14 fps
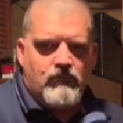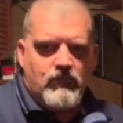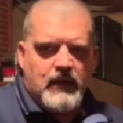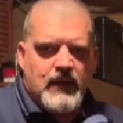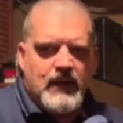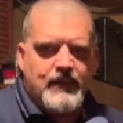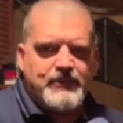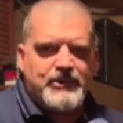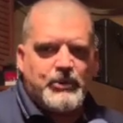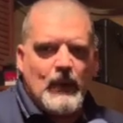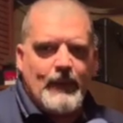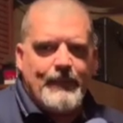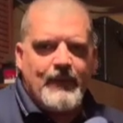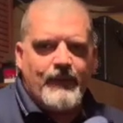and I'm
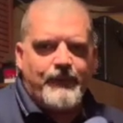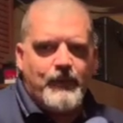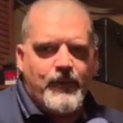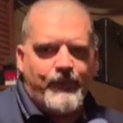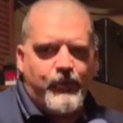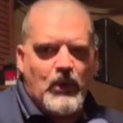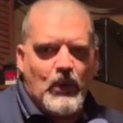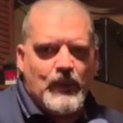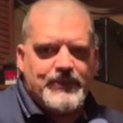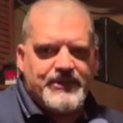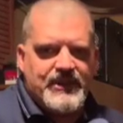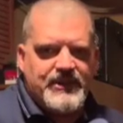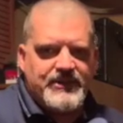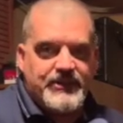sweeping through the
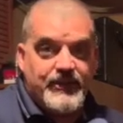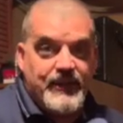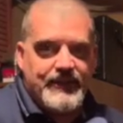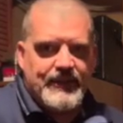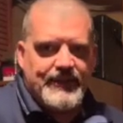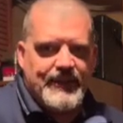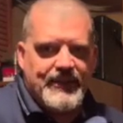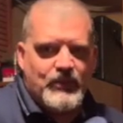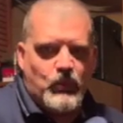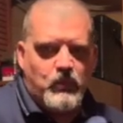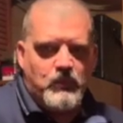frequencies, so you get that nice